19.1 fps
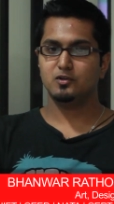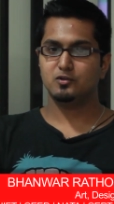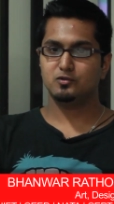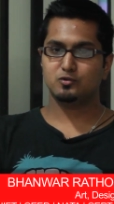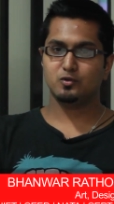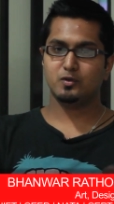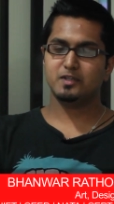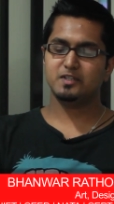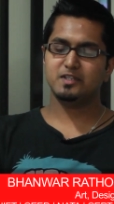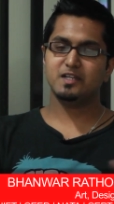
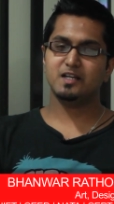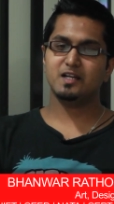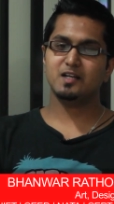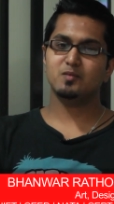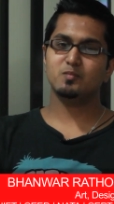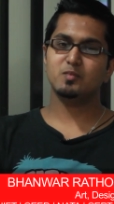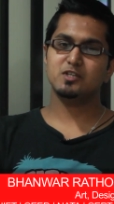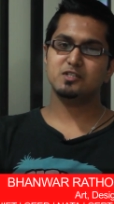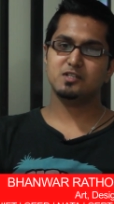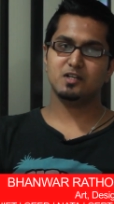So in the
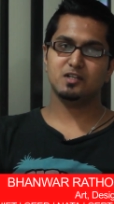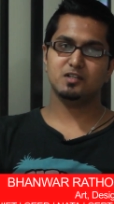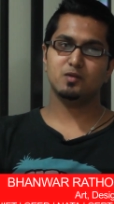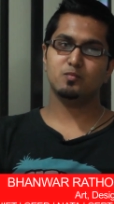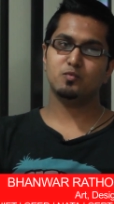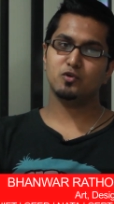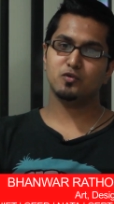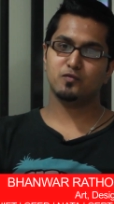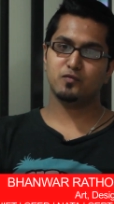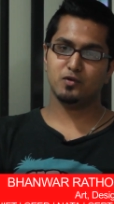end, basically the
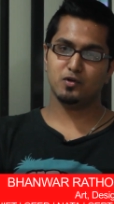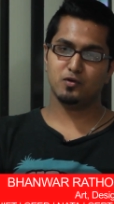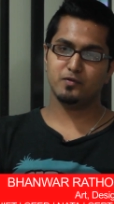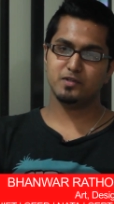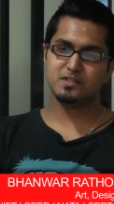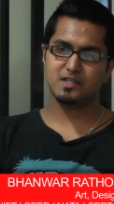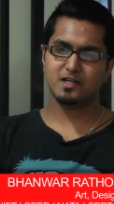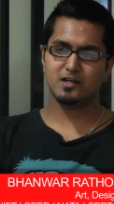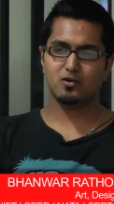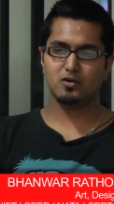portfolio
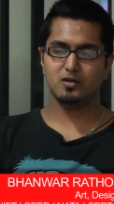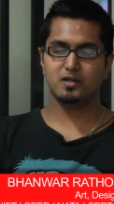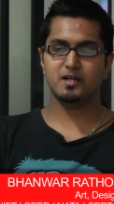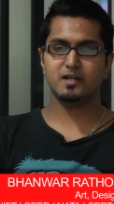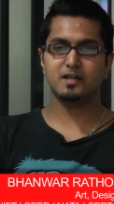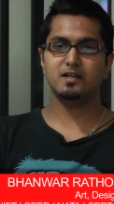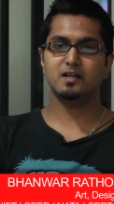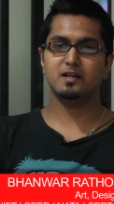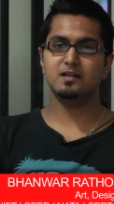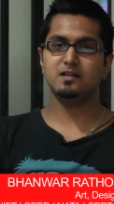which I had
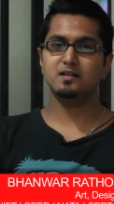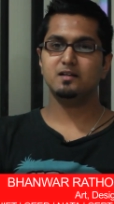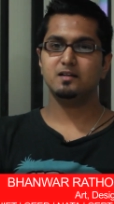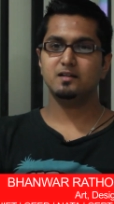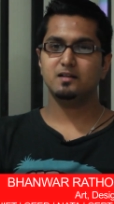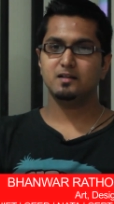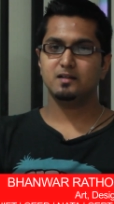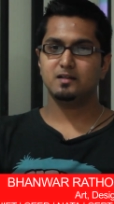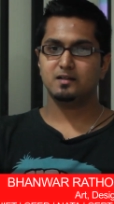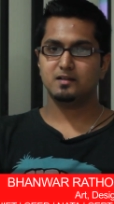already done,
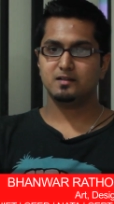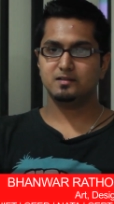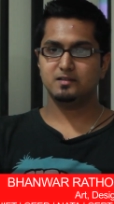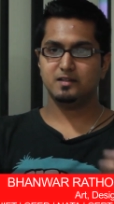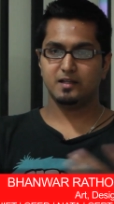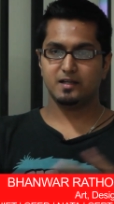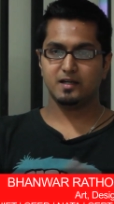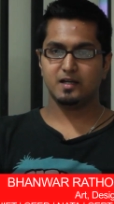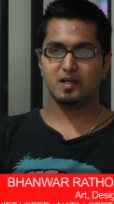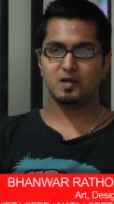
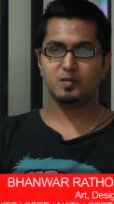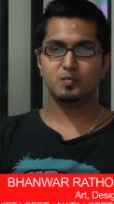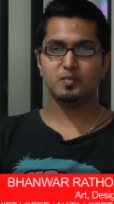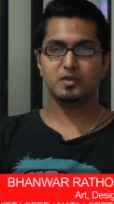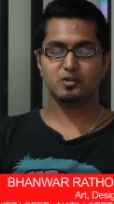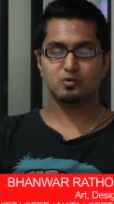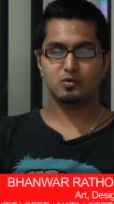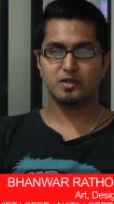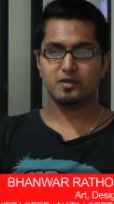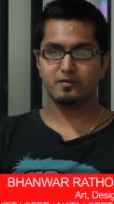they helped me
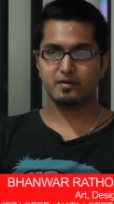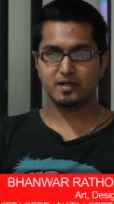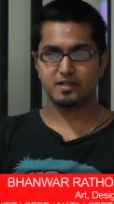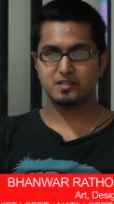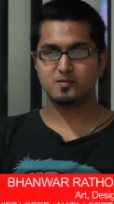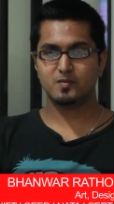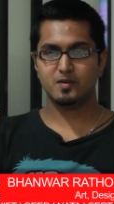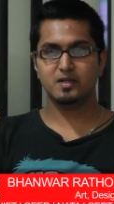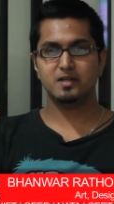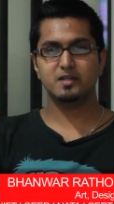to give an
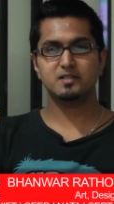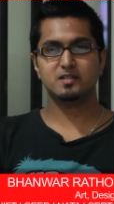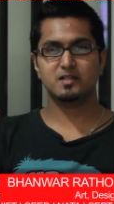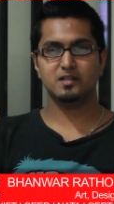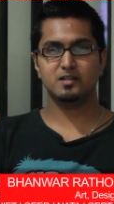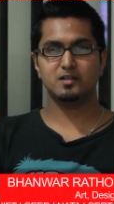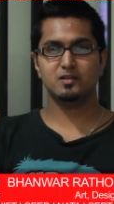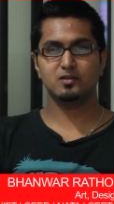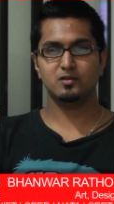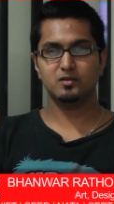
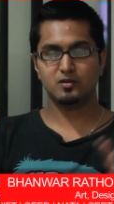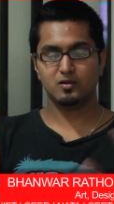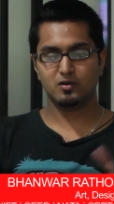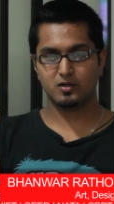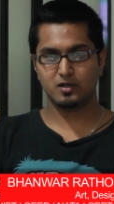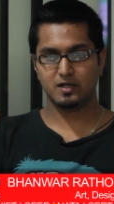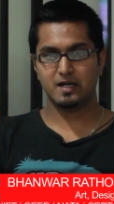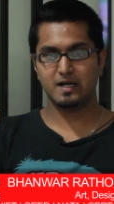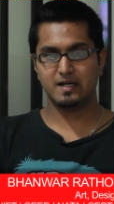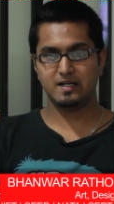explanation or
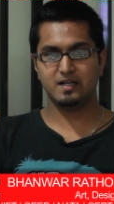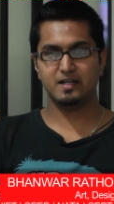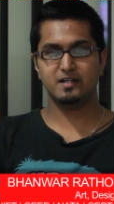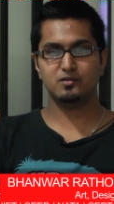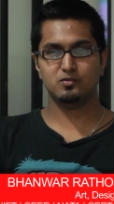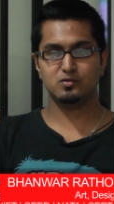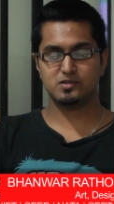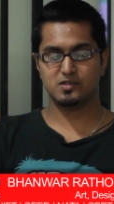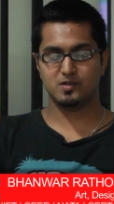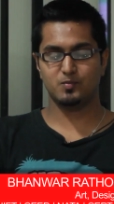a guideline
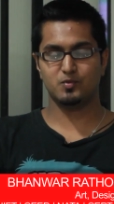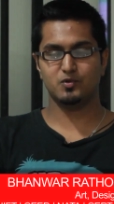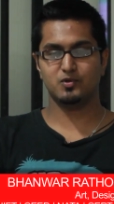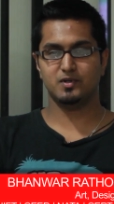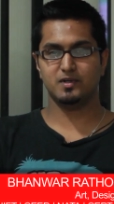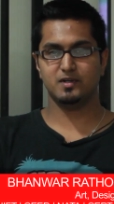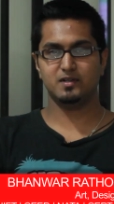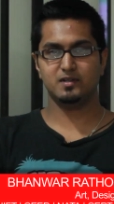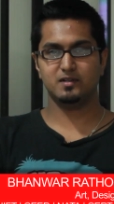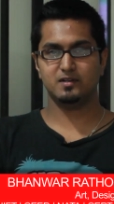to support it.